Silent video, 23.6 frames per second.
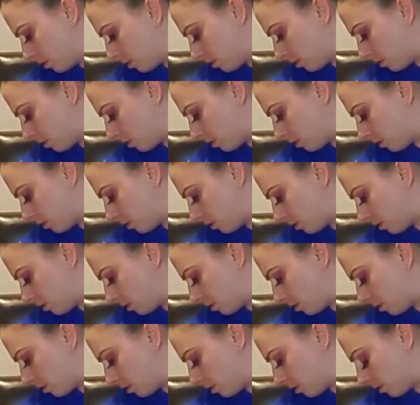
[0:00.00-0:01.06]

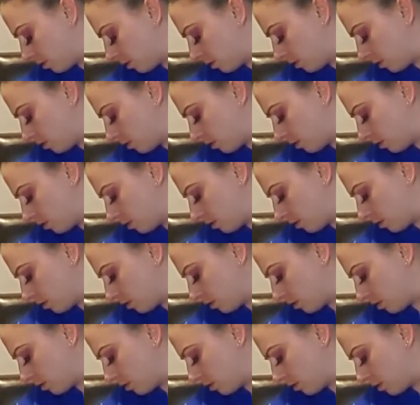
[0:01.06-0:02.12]

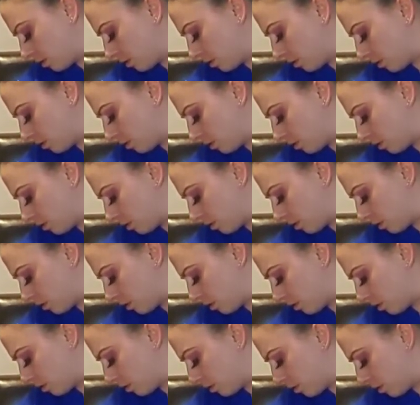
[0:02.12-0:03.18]

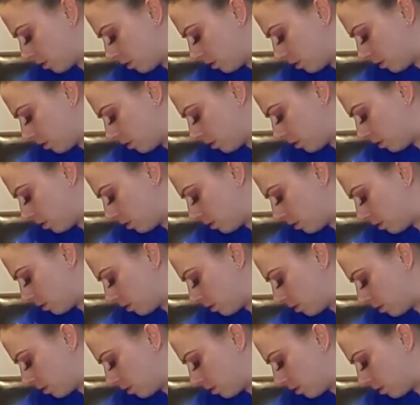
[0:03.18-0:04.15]
(silent)